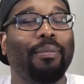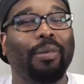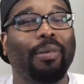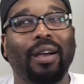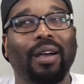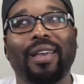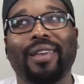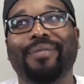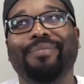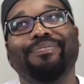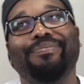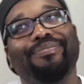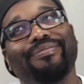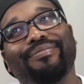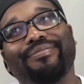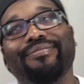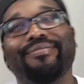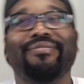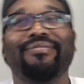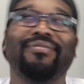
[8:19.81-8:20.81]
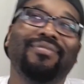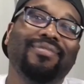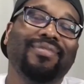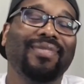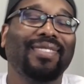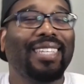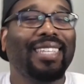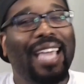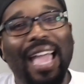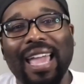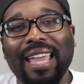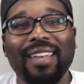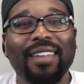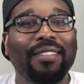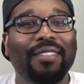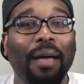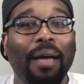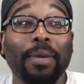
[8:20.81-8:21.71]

but kind of.